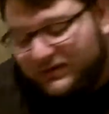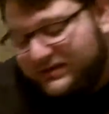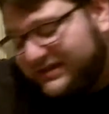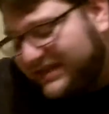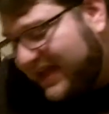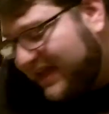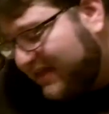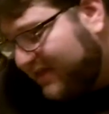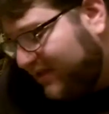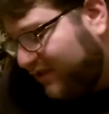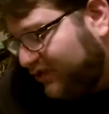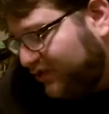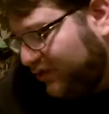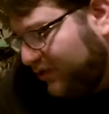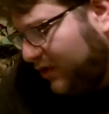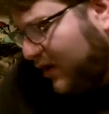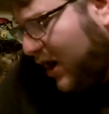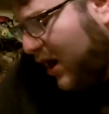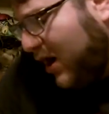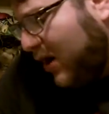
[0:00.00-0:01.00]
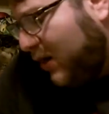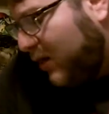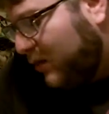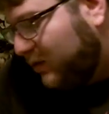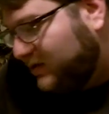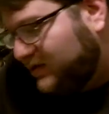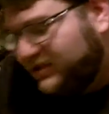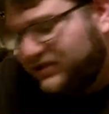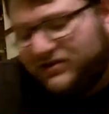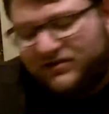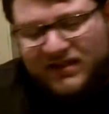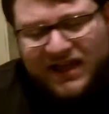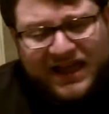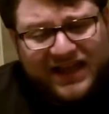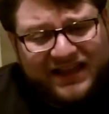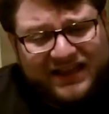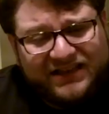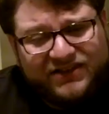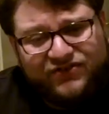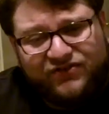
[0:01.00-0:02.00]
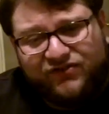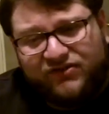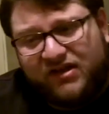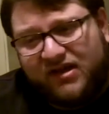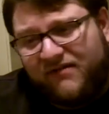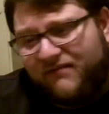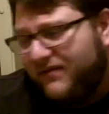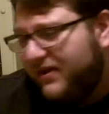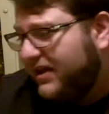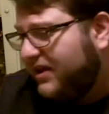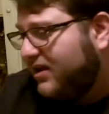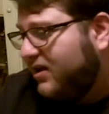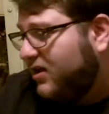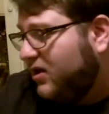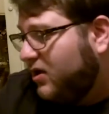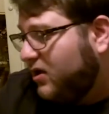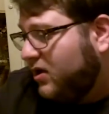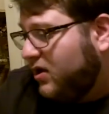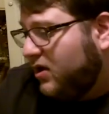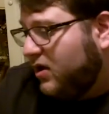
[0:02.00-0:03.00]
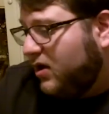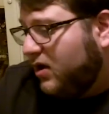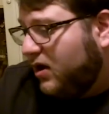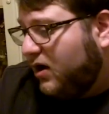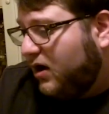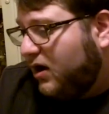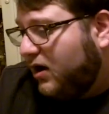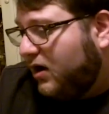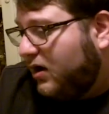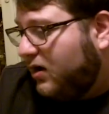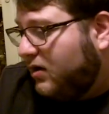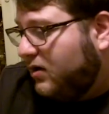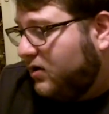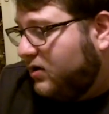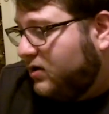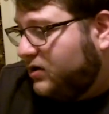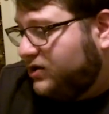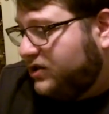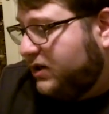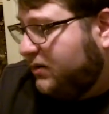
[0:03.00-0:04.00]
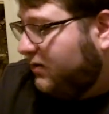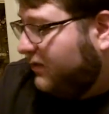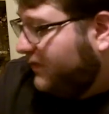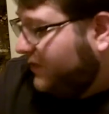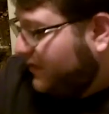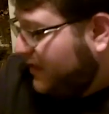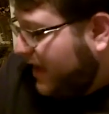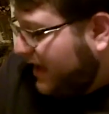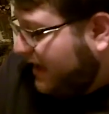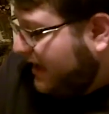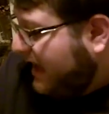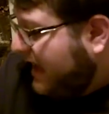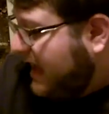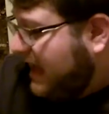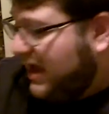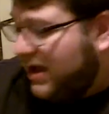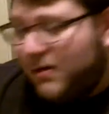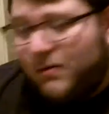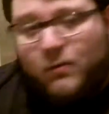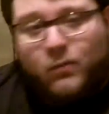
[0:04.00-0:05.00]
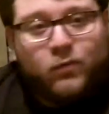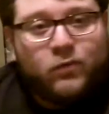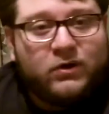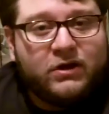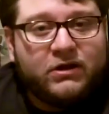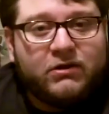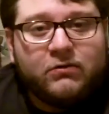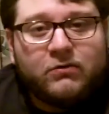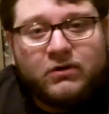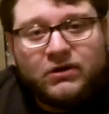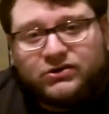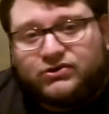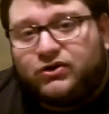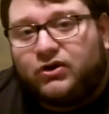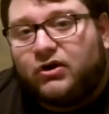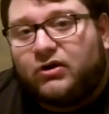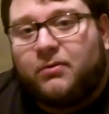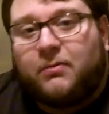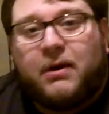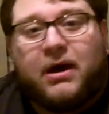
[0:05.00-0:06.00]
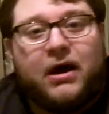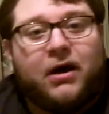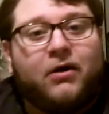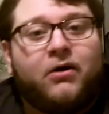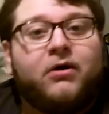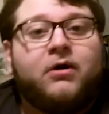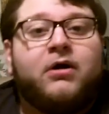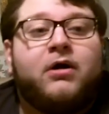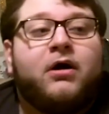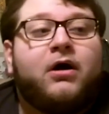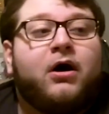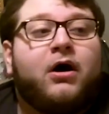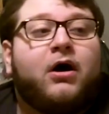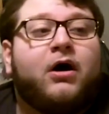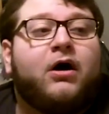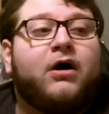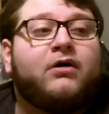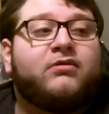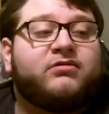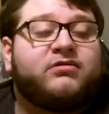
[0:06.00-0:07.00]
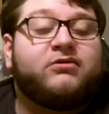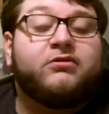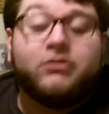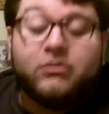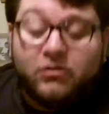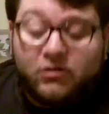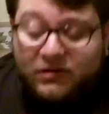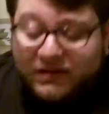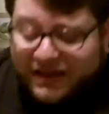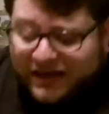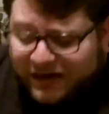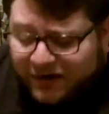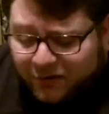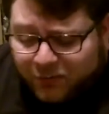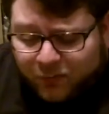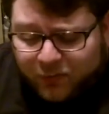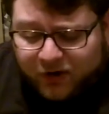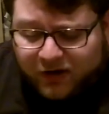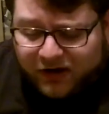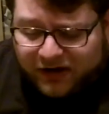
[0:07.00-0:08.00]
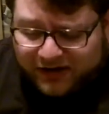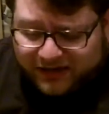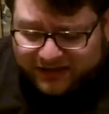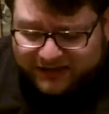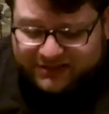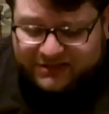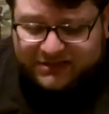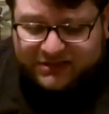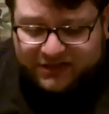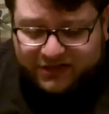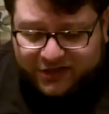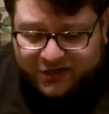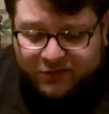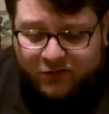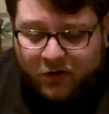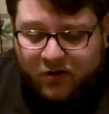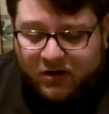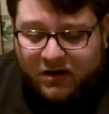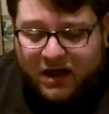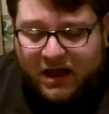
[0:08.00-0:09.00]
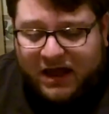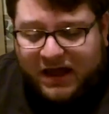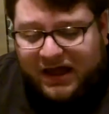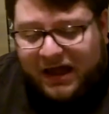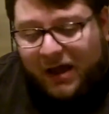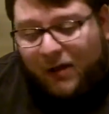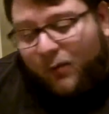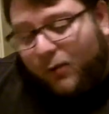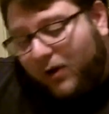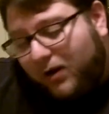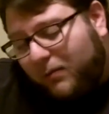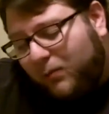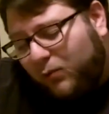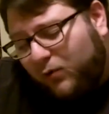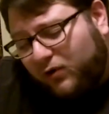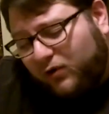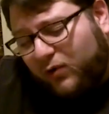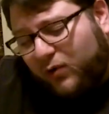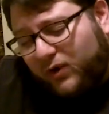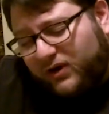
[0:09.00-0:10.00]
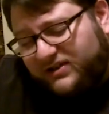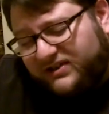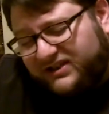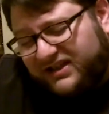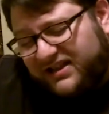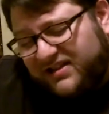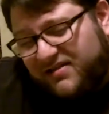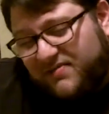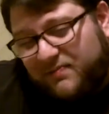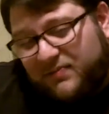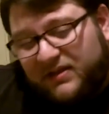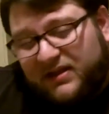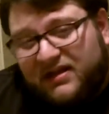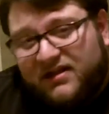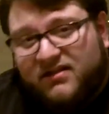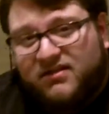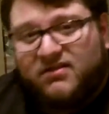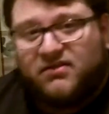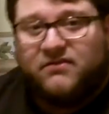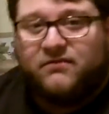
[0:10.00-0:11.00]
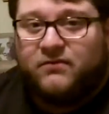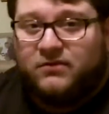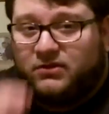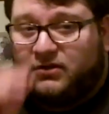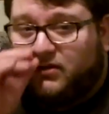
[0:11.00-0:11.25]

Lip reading: What days did you go? Did you like it? Did you love it? Should I review that game? What do you want to talk about? Sooner or later, we're gonna get to the Q&A. I want more questions, please.